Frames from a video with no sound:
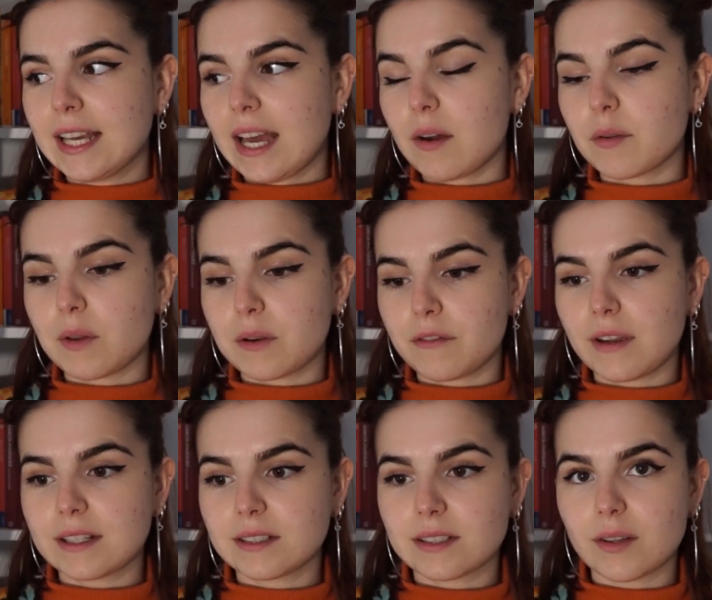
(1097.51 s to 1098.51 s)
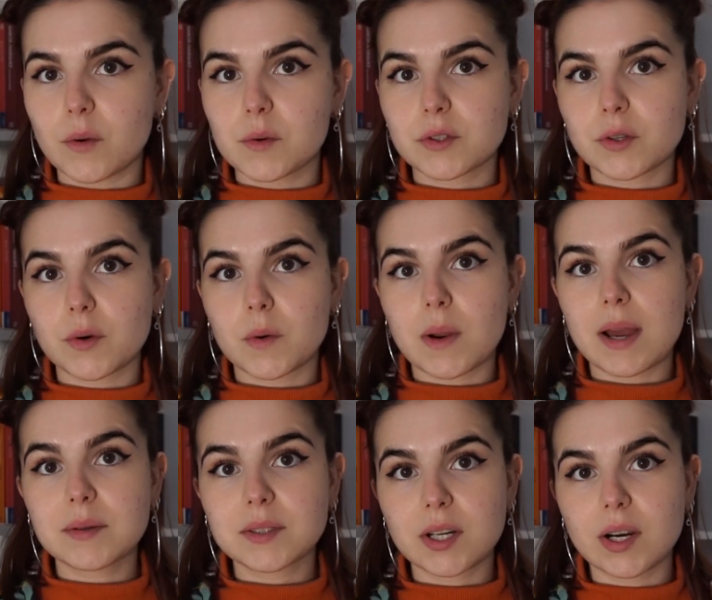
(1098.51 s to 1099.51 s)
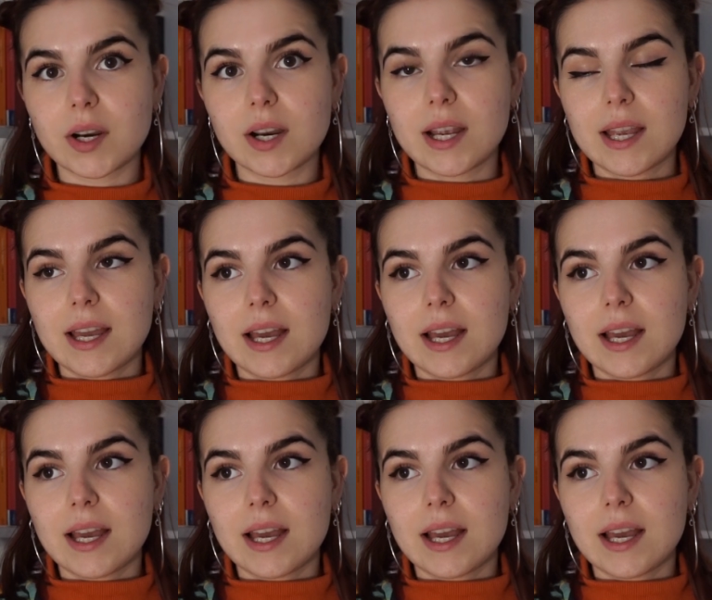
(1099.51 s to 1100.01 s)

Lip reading: how that affects those around her,